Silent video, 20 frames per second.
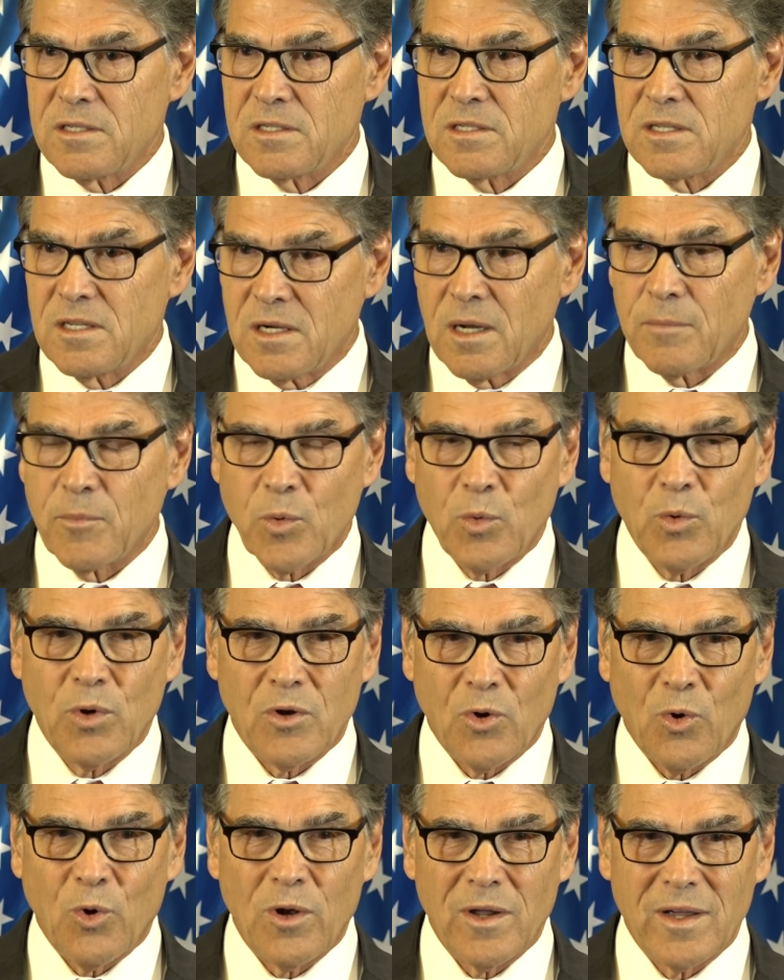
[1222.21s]
is the number
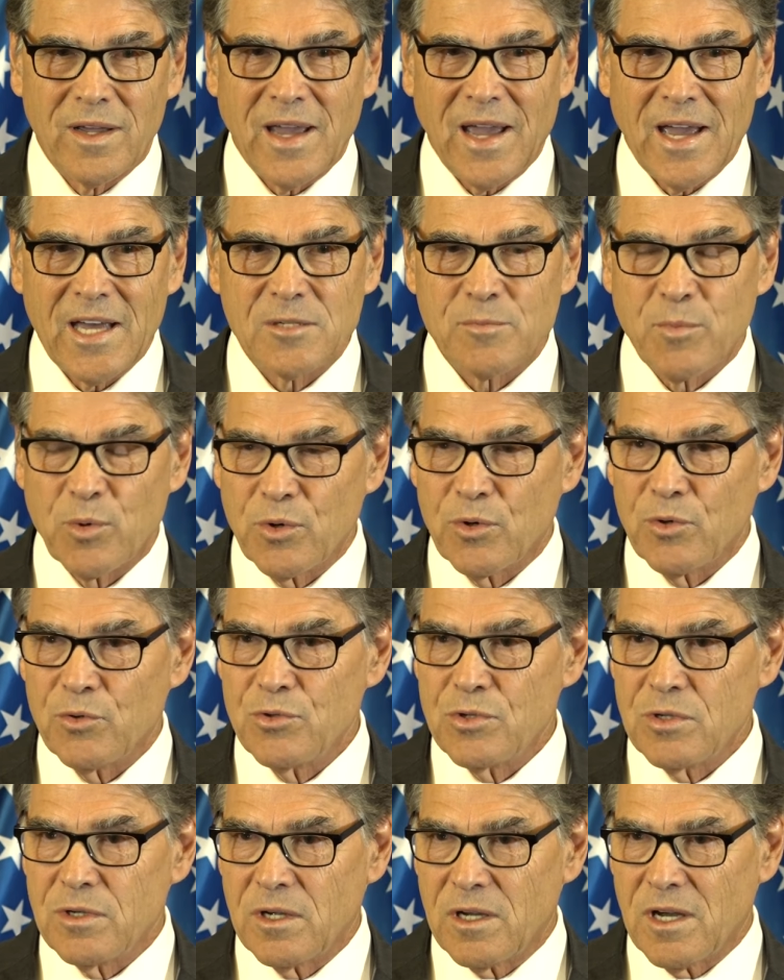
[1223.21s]
one oil and gas
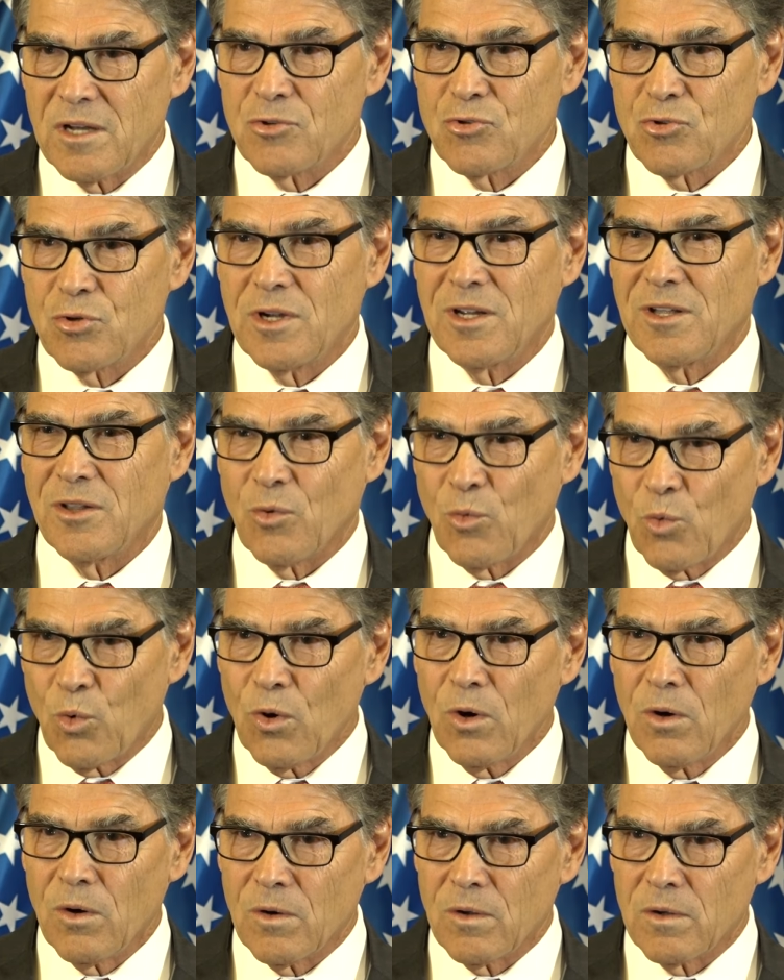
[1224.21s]
producing country in the
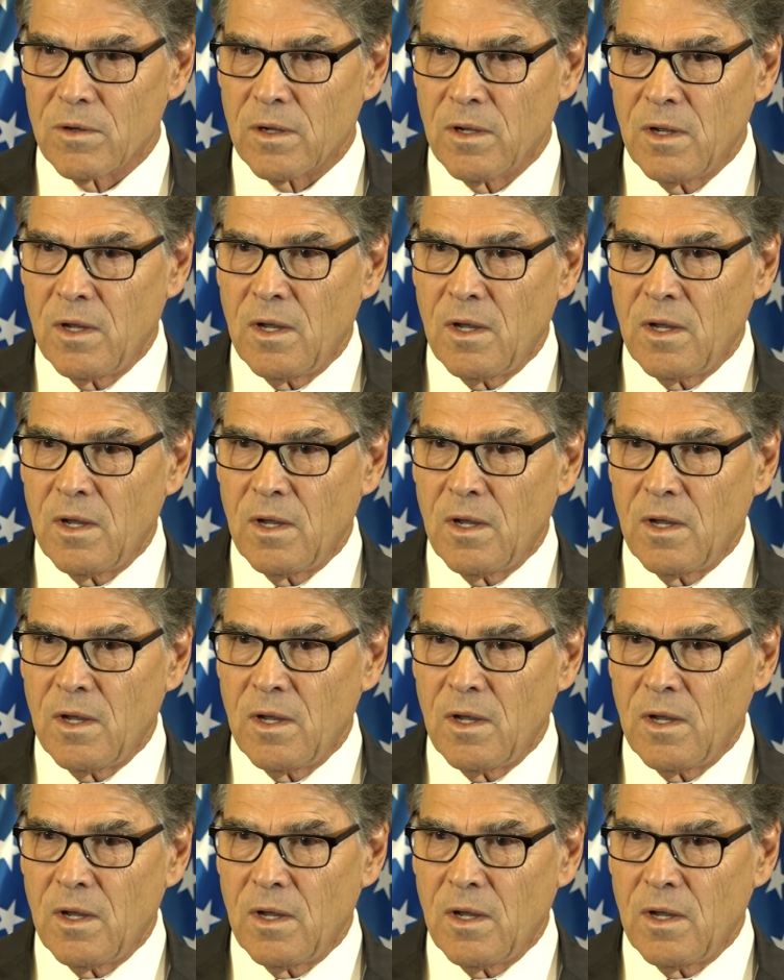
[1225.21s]
world.